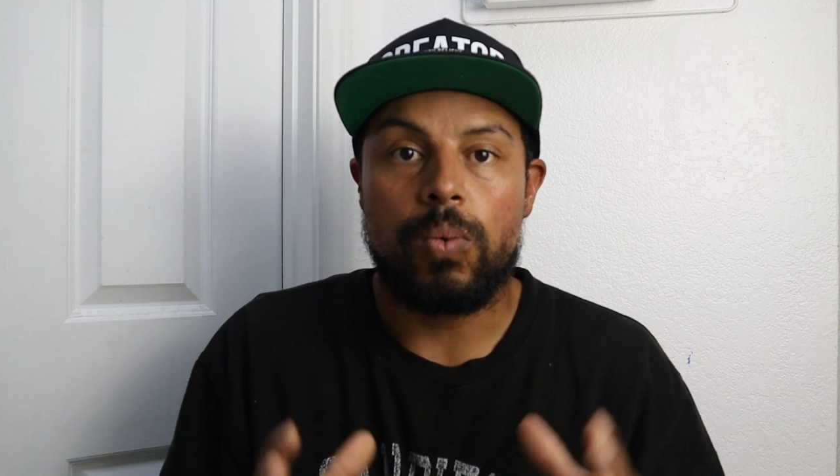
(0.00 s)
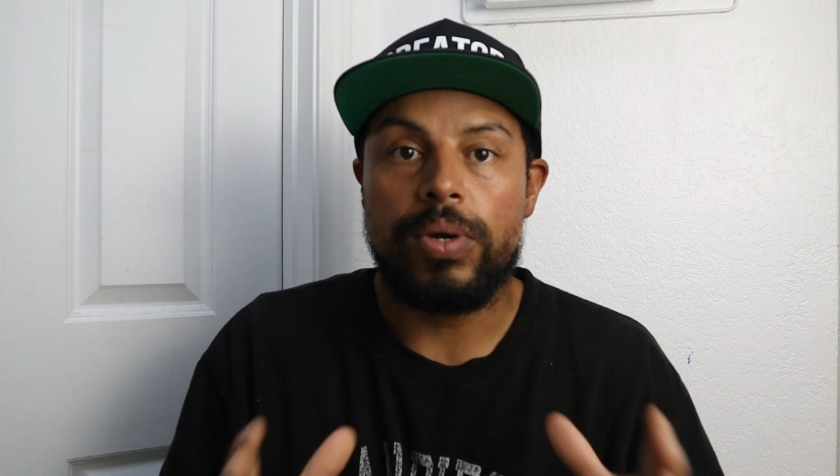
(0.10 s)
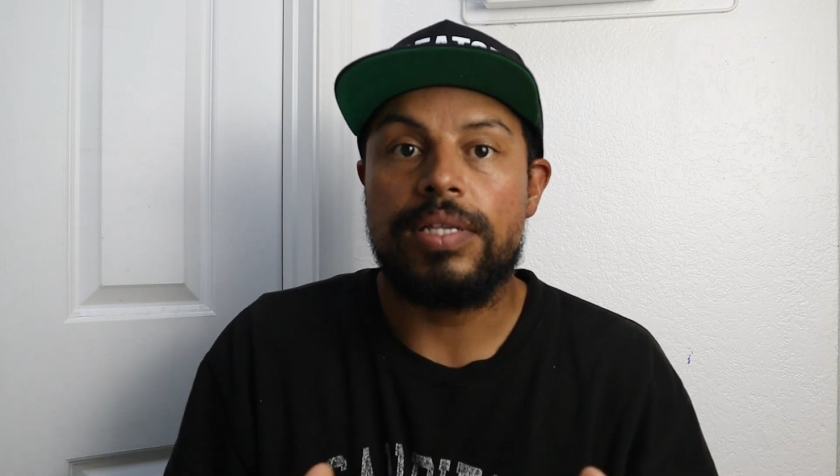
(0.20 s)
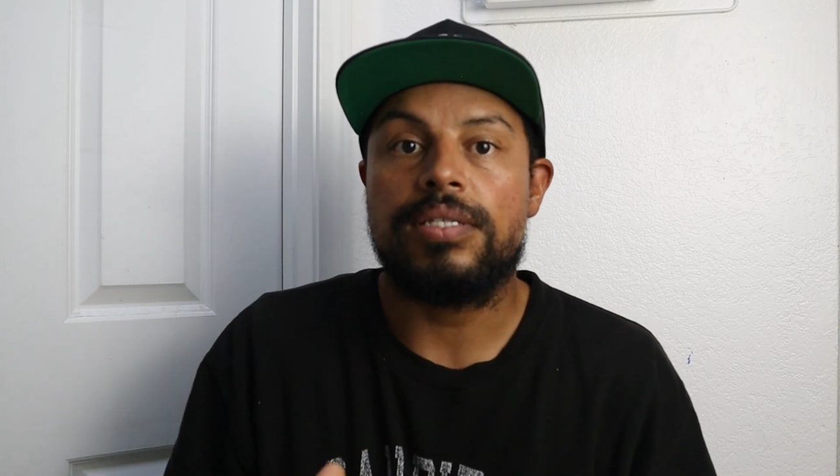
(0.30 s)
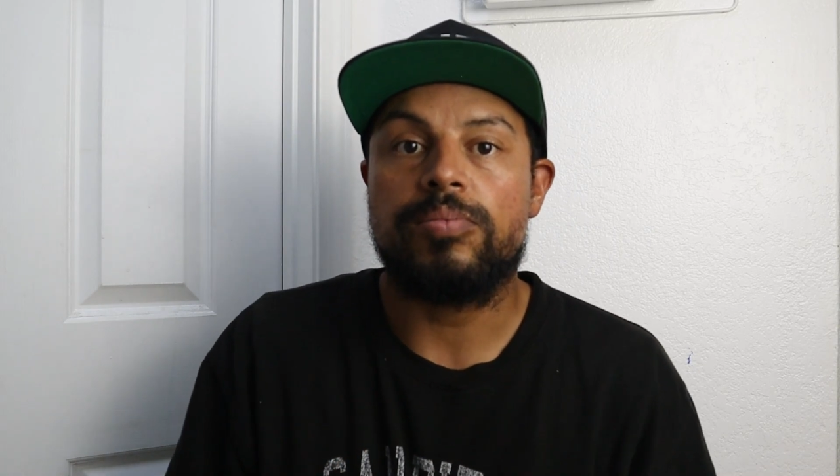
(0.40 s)

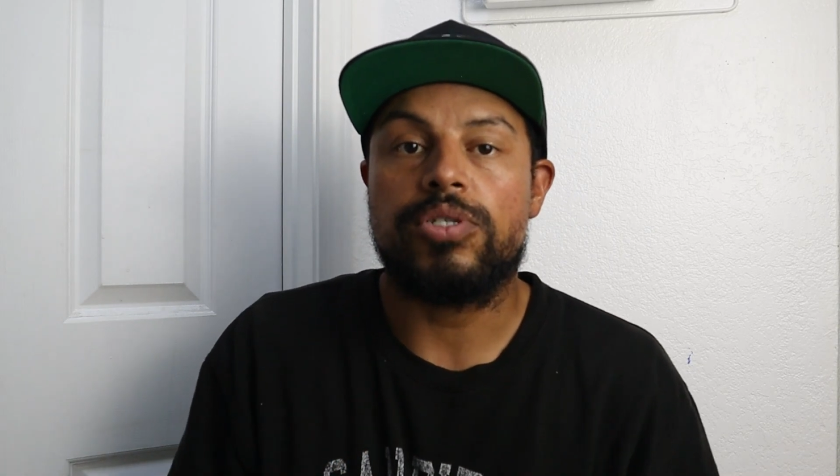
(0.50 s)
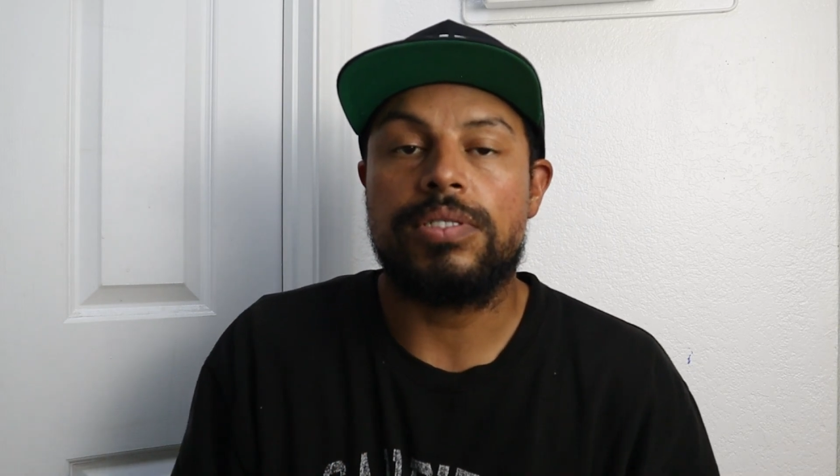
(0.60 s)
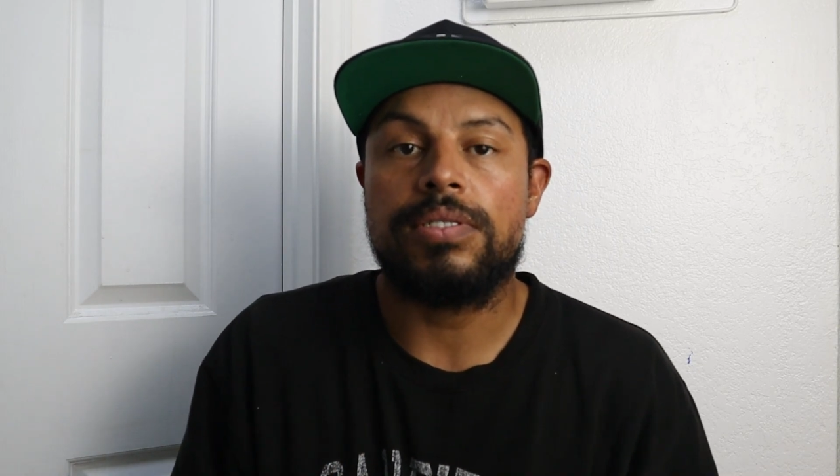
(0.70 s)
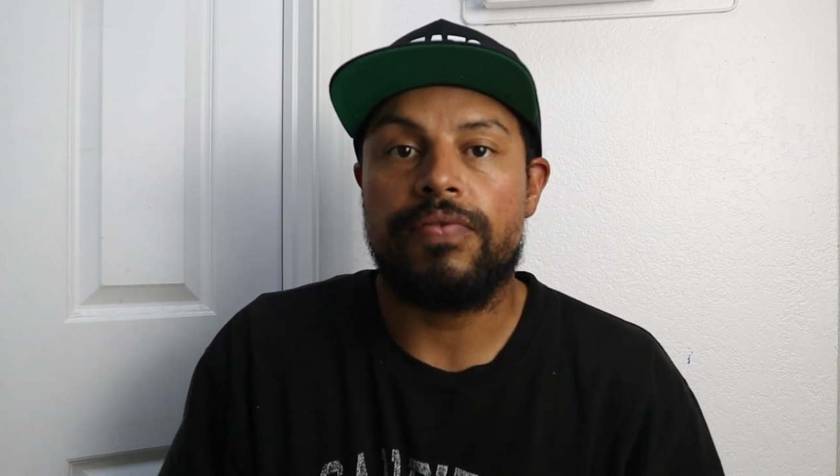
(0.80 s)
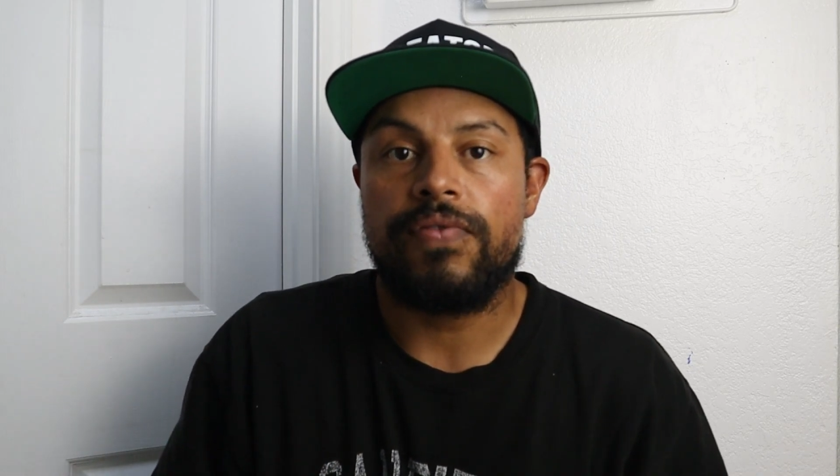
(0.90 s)
with this
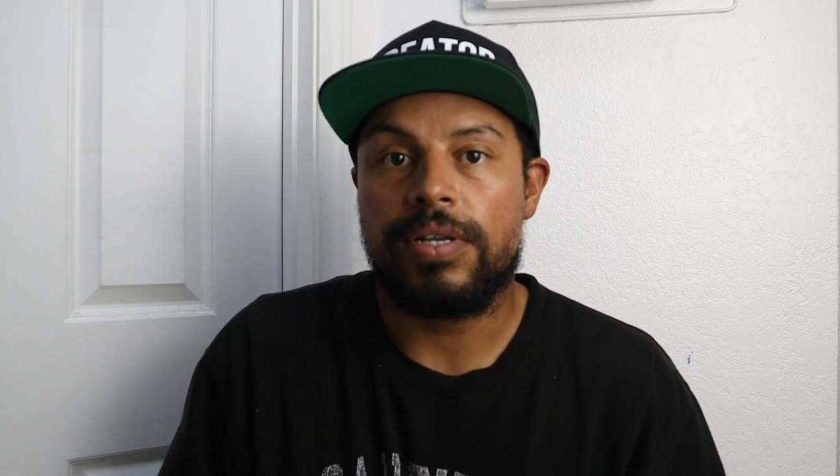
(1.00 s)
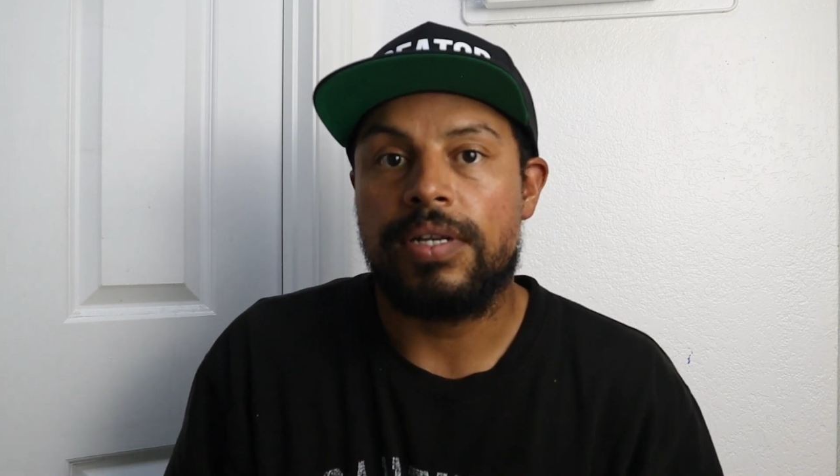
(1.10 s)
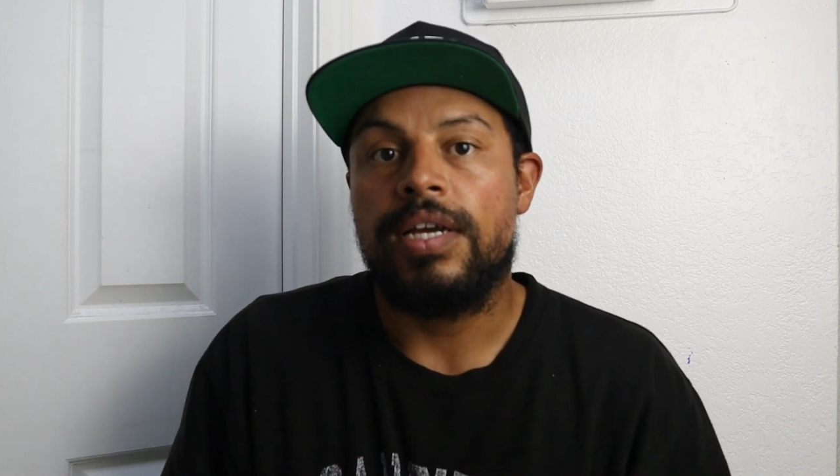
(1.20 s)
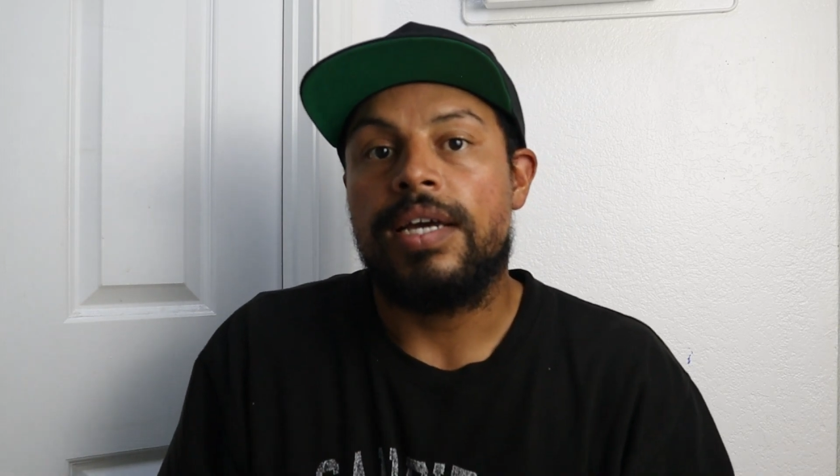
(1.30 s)
emergency fund